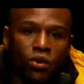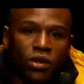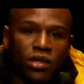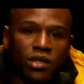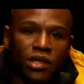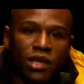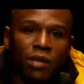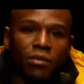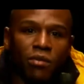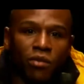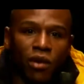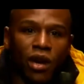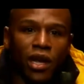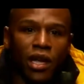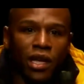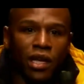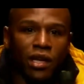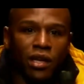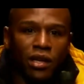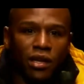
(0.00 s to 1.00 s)
doing something
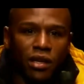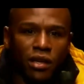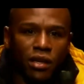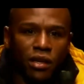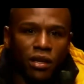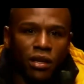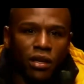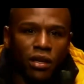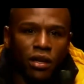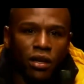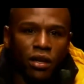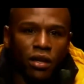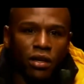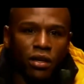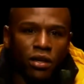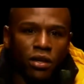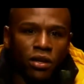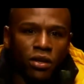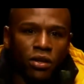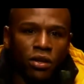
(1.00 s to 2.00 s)
right.
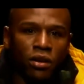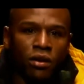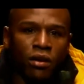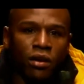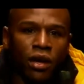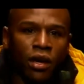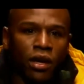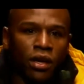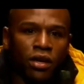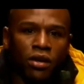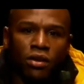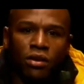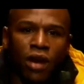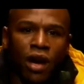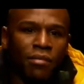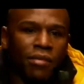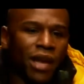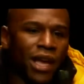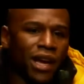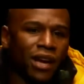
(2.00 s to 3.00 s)
You
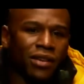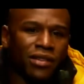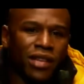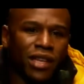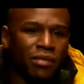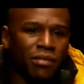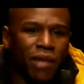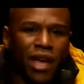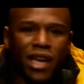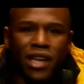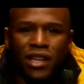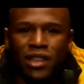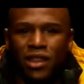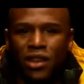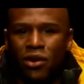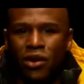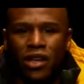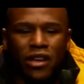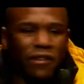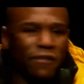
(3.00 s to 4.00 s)
know, I'm not out there
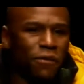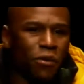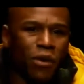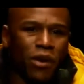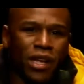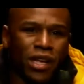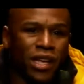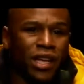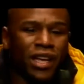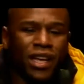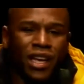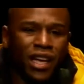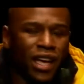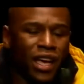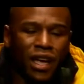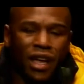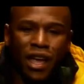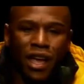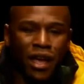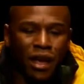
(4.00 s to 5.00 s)
making 30 and 40
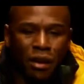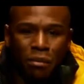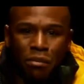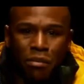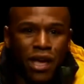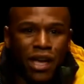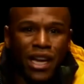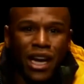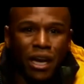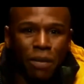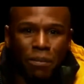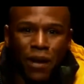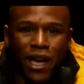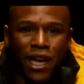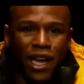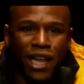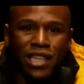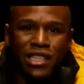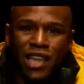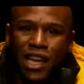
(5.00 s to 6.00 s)
million dollar
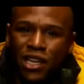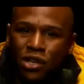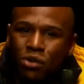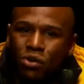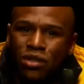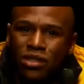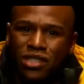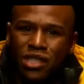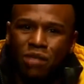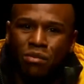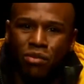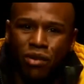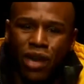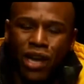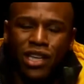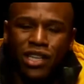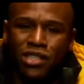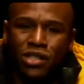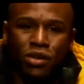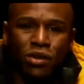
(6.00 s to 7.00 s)
paydays not doing
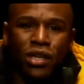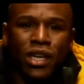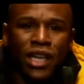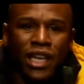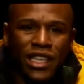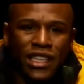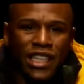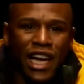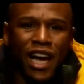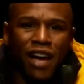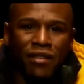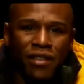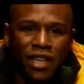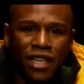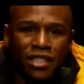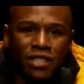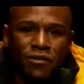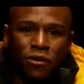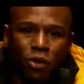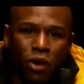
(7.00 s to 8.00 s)
something right. So it's
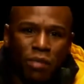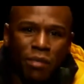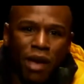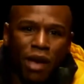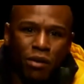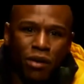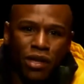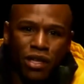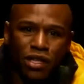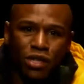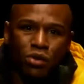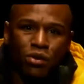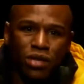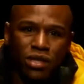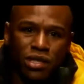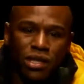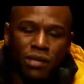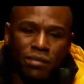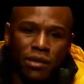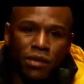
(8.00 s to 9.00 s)
obvious Floyd Mayweather is
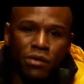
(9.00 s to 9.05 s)
doing